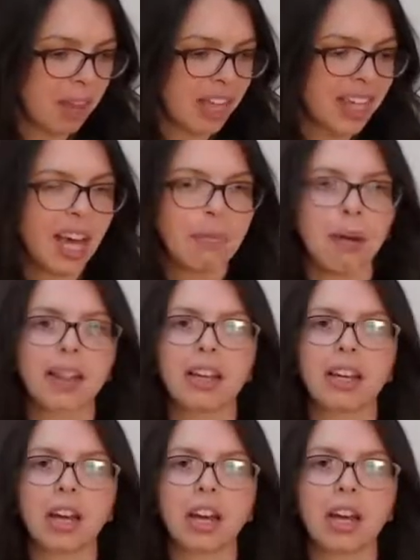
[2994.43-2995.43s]
but I
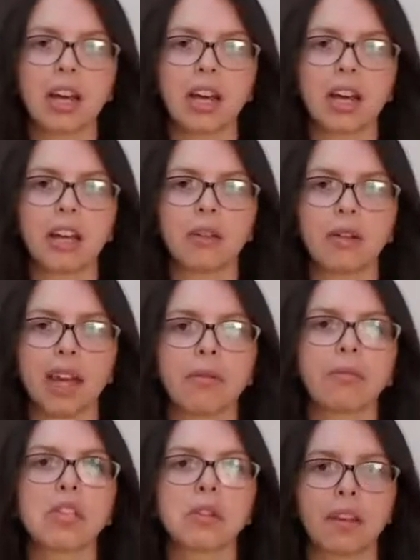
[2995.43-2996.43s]
think
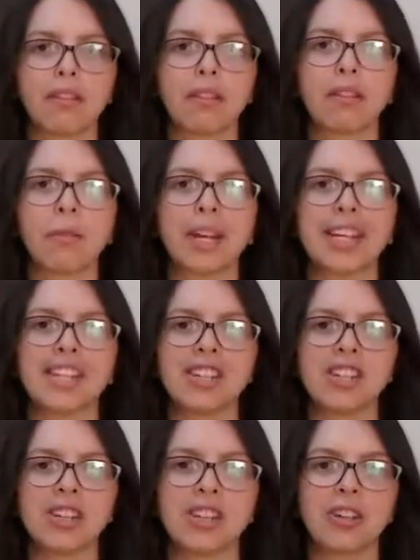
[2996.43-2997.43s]
so I'll give you a few minutes to
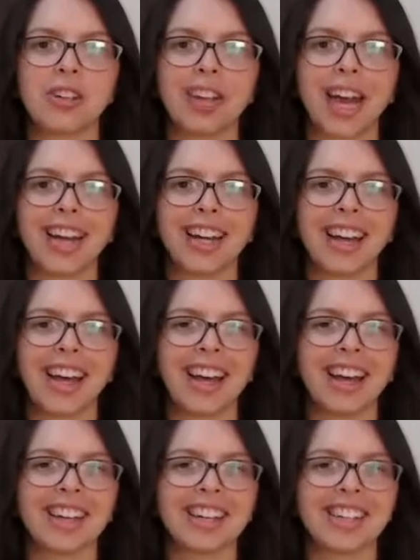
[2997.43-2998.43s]
do that,
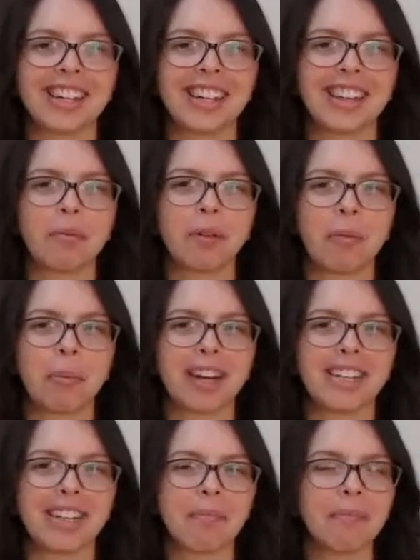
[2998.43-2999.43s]
and then we'll come back
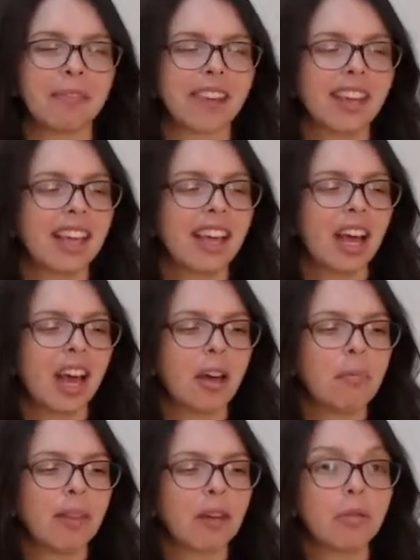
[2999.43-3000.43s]
to them.
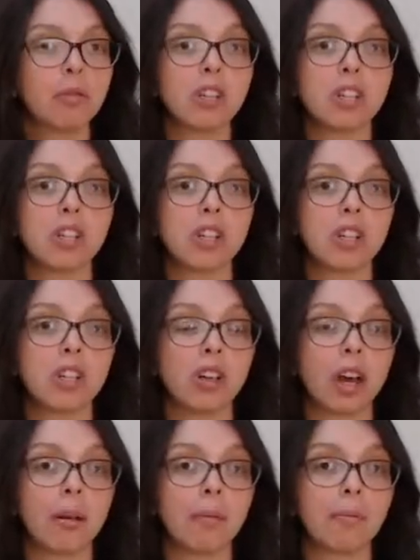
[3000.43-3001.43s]
I think we'll just do
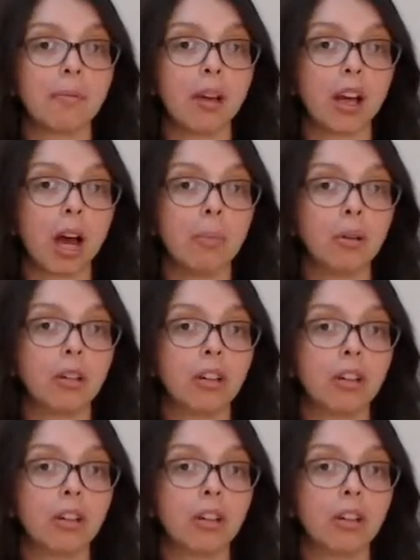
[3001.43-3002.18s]
a couple